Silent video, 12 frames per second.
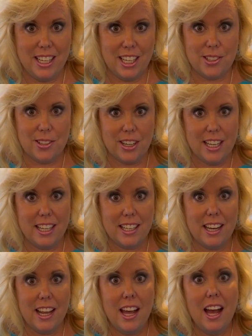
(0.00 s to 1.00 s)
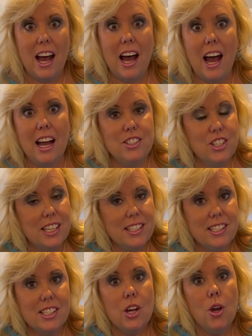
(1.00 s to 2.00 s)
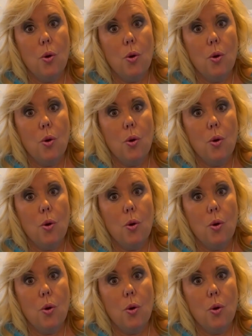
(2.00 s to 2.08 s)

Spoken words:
and Green, I just